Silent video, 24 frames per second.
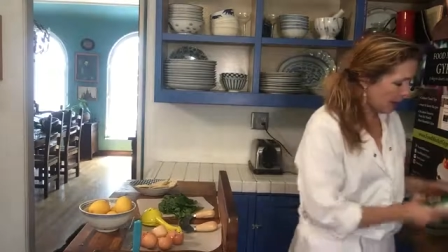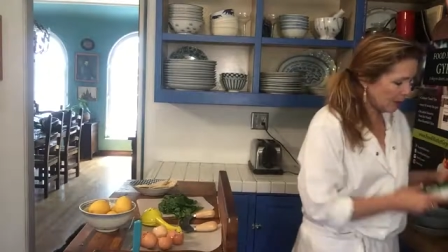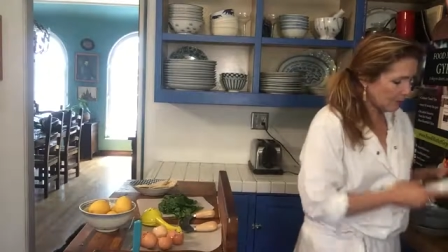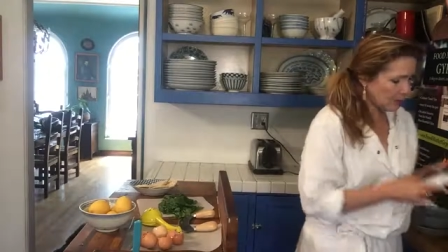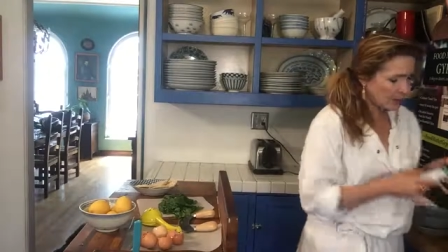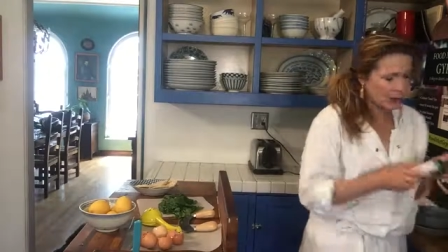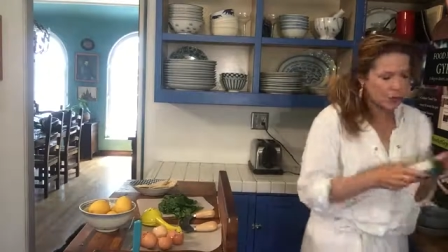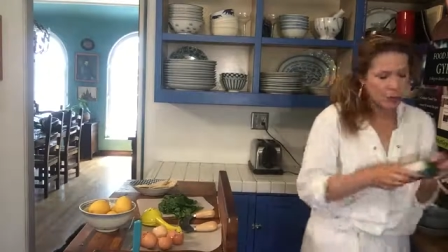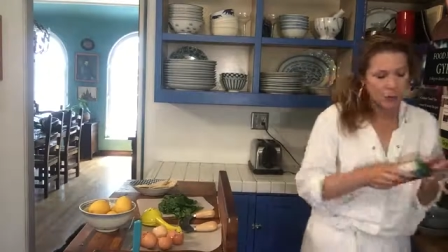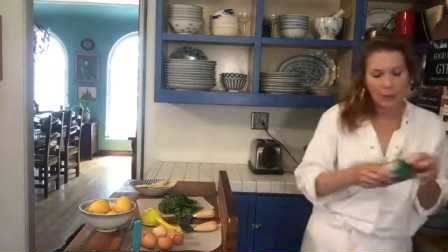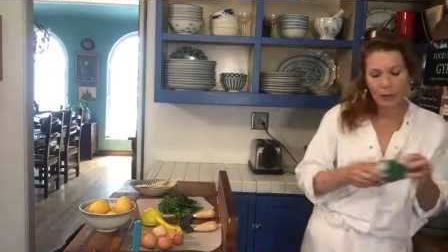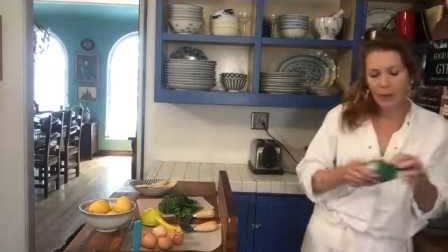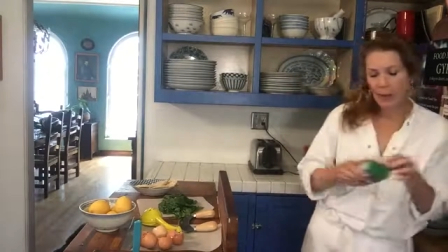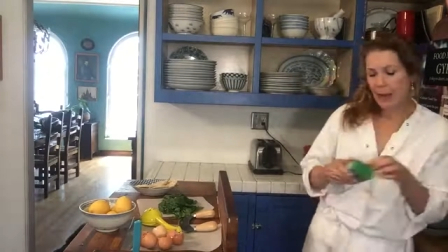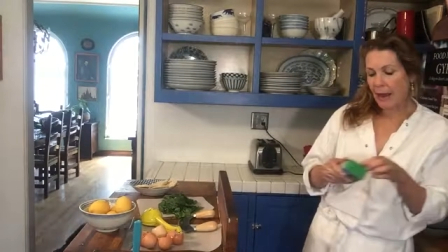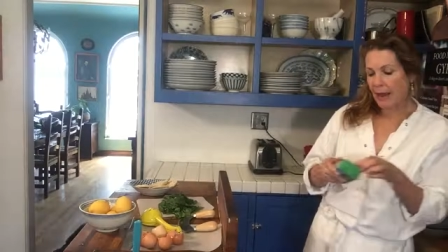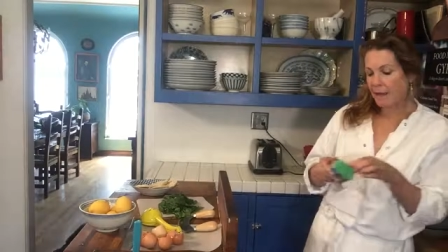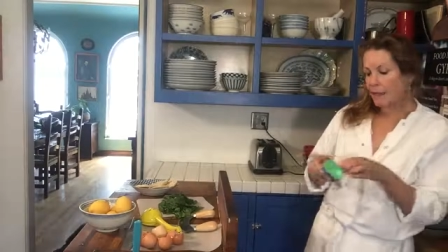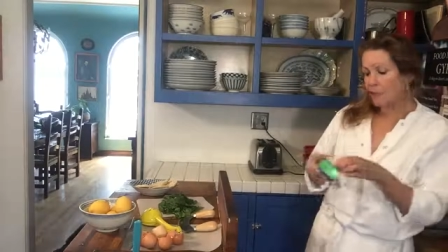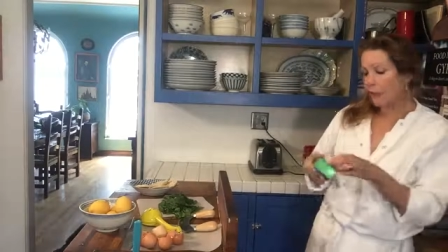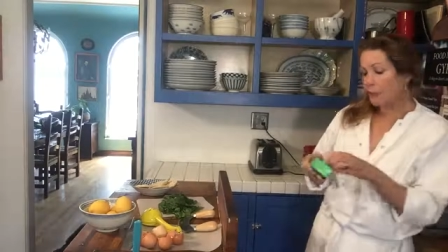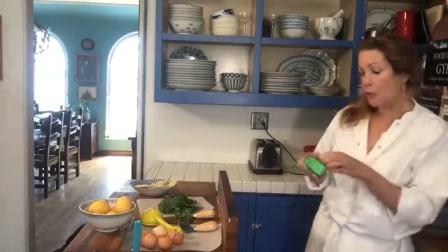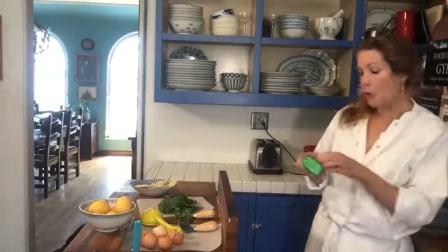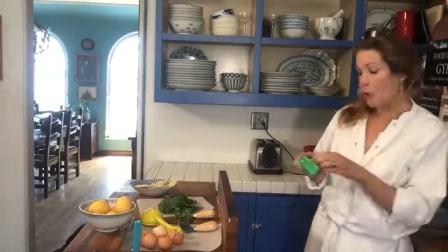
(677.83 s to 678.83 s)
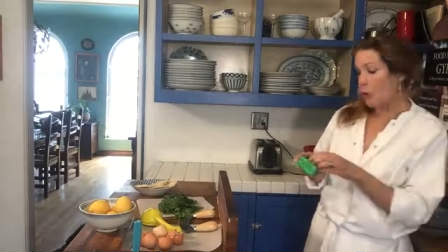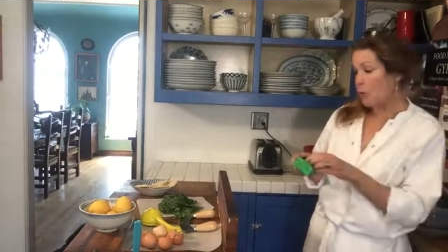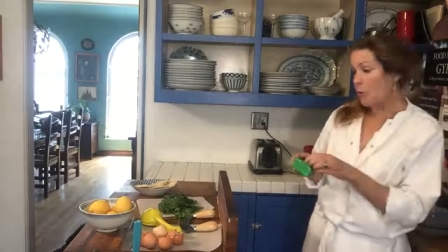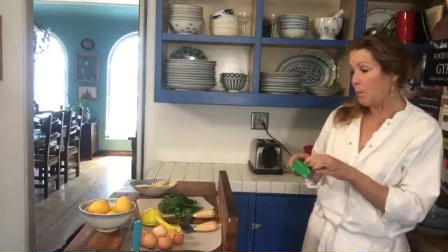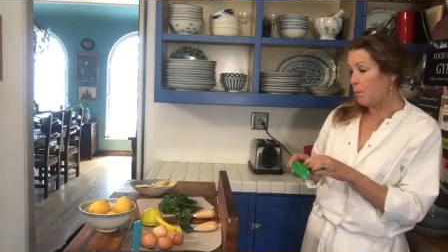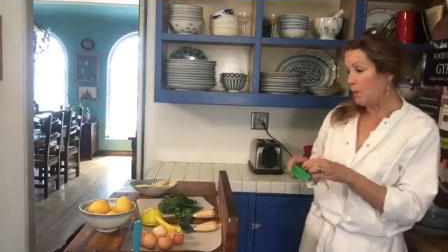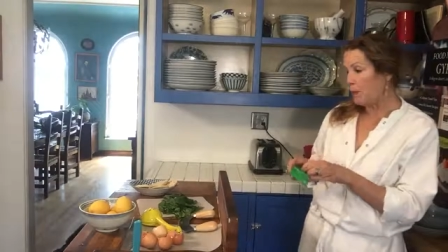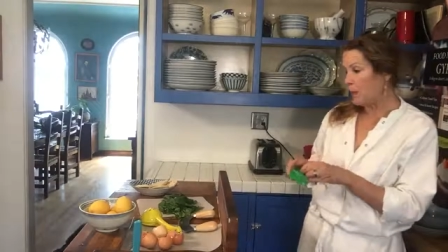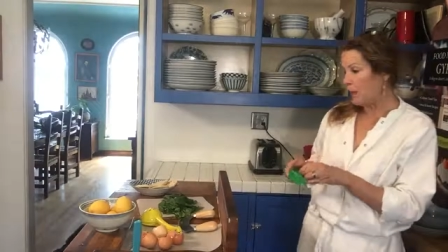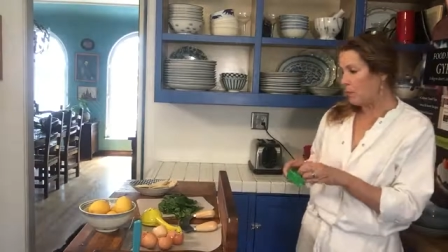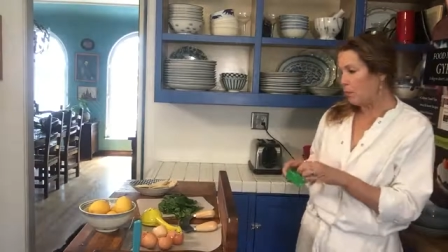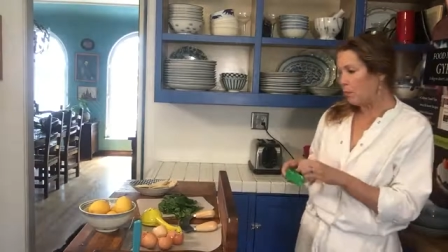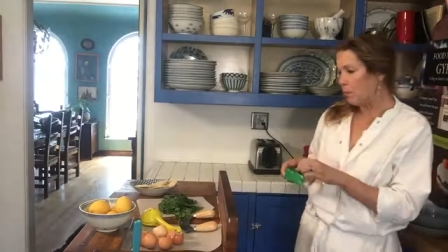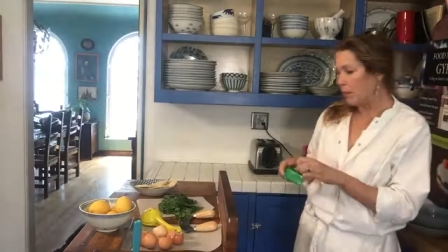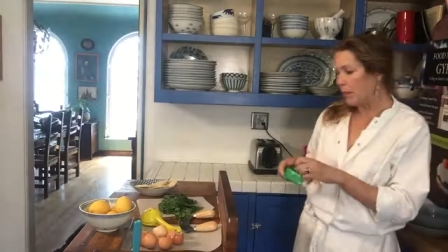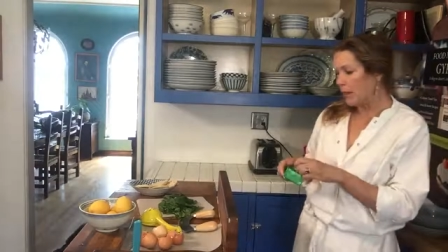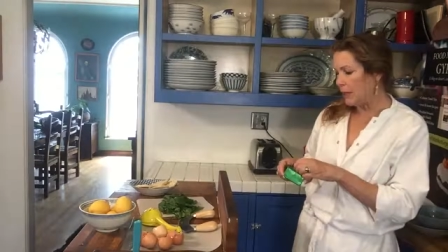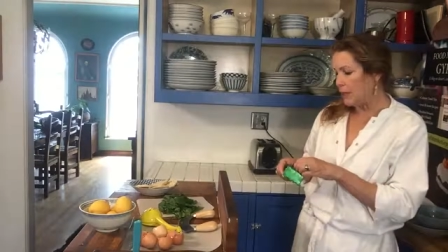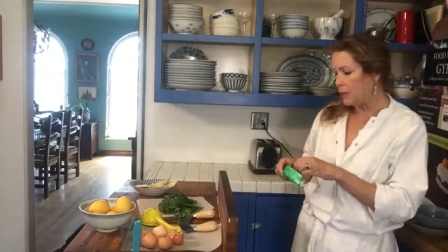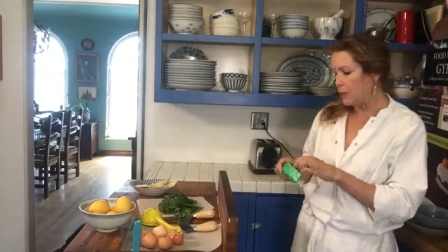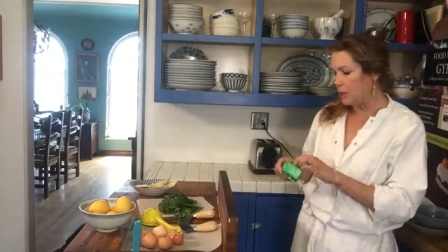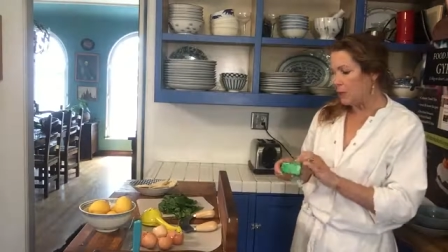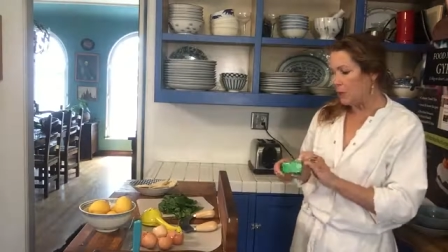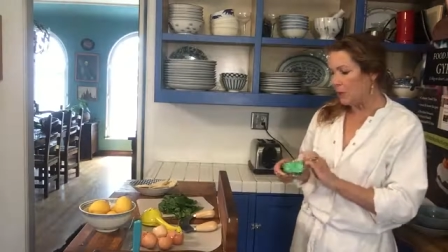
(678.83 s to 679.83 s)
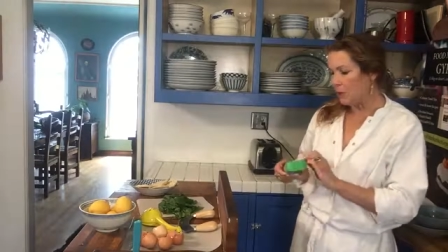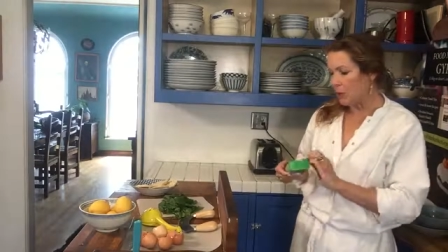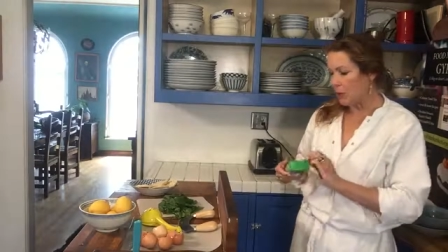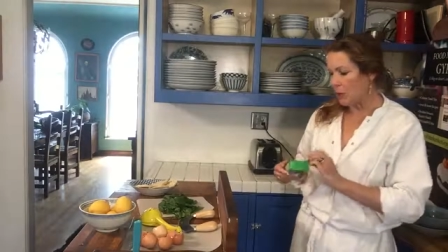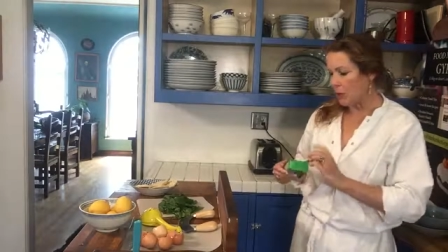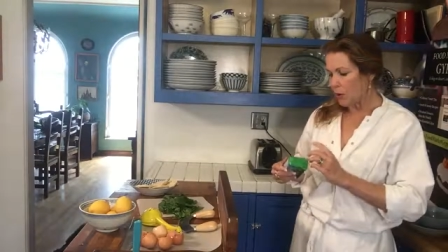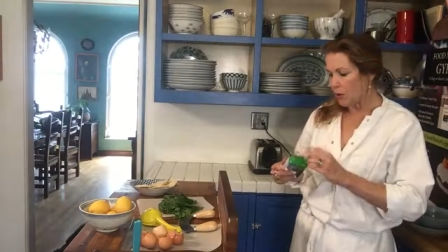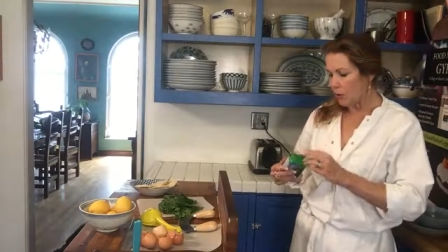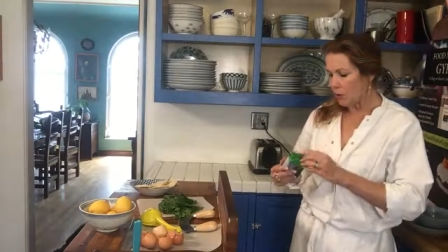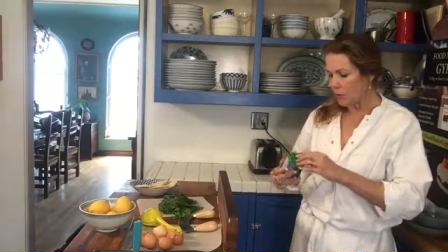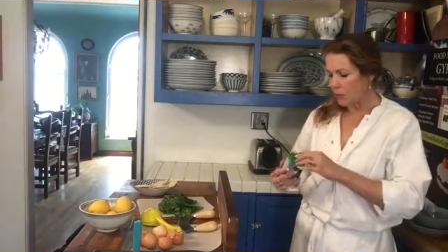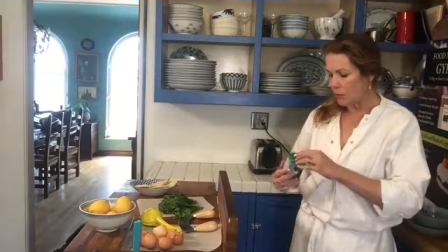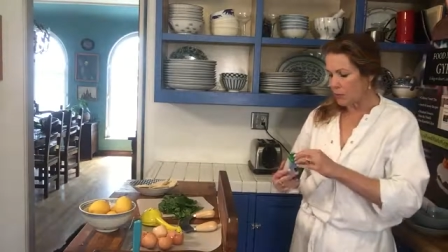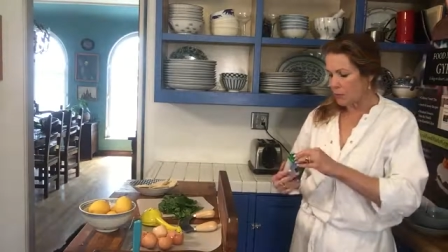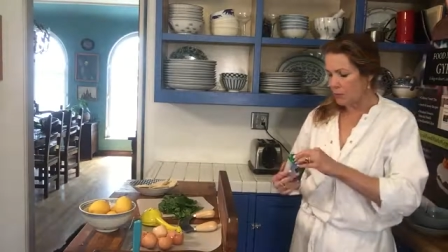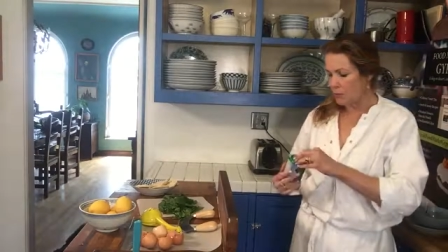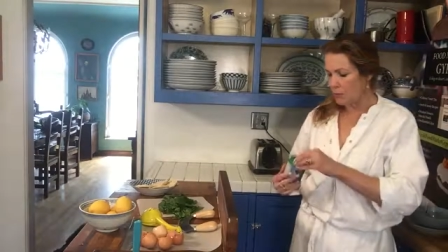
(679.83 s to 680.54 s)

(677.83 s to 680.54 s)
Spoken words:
I do want to have this open and ready to go.